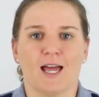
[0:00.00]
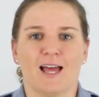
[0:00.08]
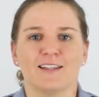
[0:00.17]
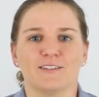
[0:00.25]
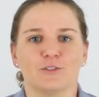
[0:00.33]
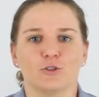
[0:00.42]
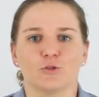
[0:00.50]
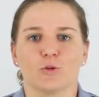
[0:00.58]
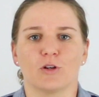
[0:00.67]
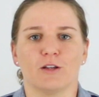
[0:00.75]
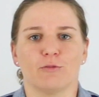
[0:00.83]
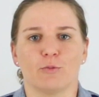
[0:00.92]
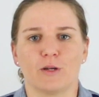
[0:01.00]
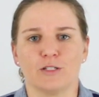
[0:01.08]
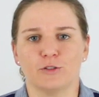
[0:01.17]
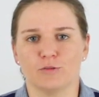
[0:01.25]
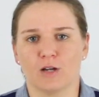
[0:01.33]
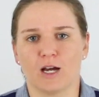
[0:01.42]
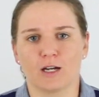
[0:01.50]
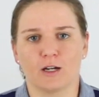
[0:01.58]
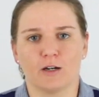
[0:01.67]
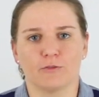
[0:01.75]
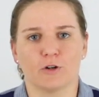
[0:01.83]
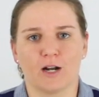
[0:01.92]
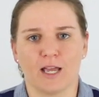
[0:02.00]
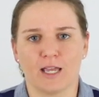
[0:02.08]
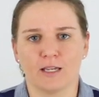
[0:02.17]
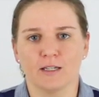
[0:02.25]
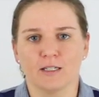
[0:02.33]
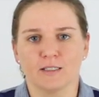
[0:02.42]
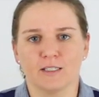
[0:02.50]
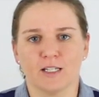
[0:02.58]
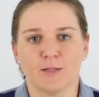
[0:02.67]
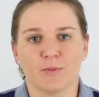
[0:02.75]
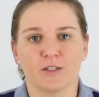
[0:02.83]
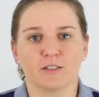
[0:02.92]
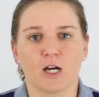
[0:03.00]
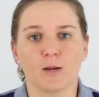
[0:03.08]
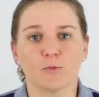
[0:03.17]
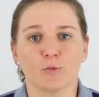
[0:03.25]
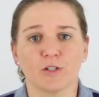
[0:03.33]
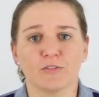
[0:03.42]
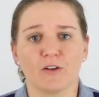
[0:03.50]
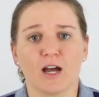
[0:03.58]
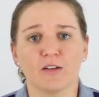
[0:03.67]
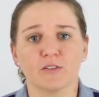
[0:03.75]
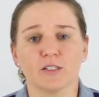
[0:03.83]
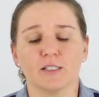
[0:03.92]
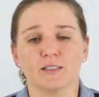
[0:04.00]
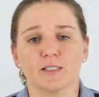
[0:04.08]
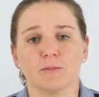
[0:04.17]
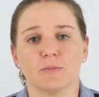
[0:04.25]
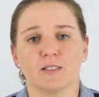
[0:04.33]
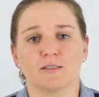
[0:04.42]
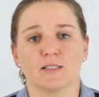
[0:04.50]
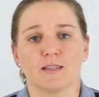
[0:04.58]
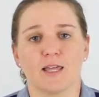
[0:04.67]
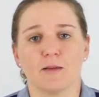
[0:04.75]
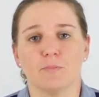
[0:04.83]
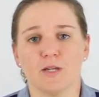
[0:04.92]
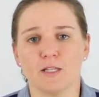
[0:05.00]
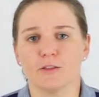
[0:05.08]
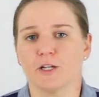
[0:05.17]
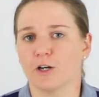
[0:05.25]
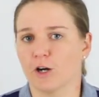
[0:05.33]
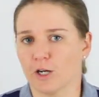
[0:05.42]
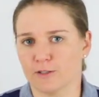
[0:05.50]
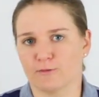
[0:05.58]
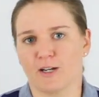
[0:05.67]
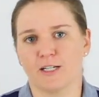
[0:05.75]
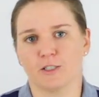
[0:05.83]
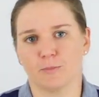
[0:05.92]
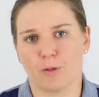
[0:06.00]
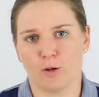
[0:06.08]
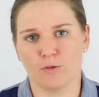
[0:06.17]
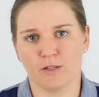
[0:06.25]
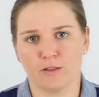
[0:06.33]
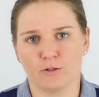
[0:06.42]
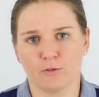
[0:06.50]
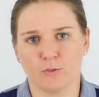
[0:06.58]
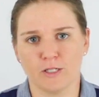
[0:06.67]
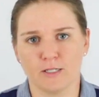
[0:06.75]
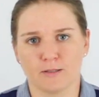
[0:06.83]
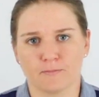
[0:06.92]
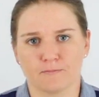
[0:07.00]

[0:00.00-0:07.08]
As usual, if we do not cover a team in the top 25 in this, it means that they beat their unranked opponent this week.